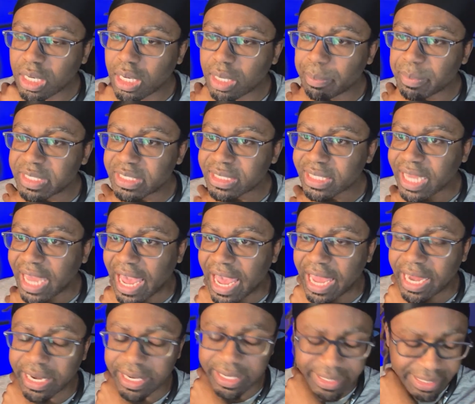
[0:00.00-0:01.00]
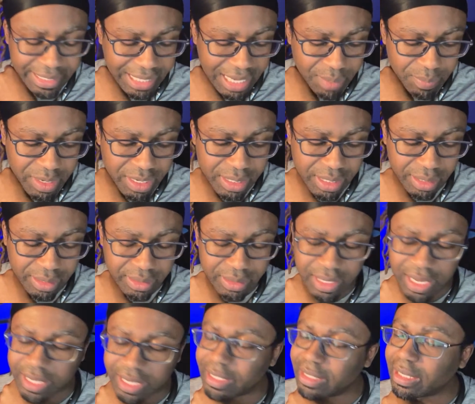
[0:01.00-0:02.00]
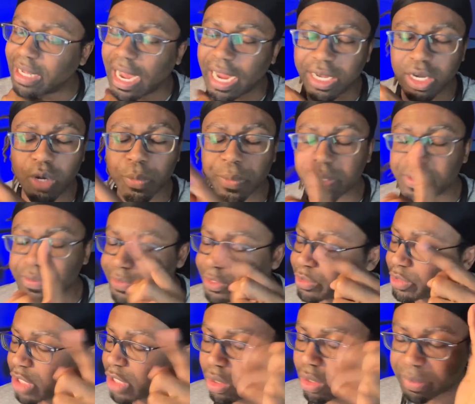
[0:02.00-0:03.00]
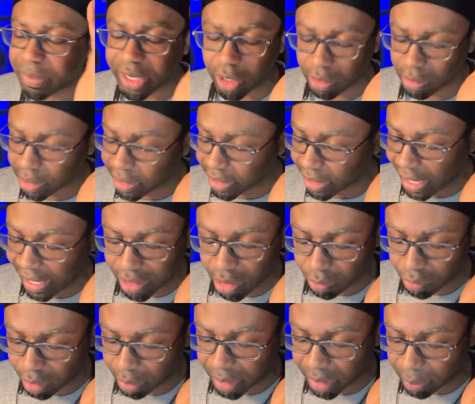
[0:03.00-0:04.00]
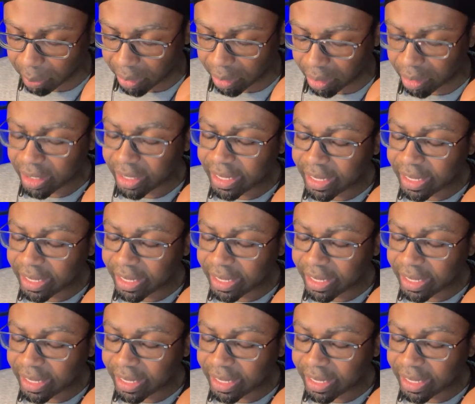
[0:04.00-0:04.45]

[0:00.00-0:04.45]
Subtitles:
Miss Cat, I know you told me earlier, I don't remember.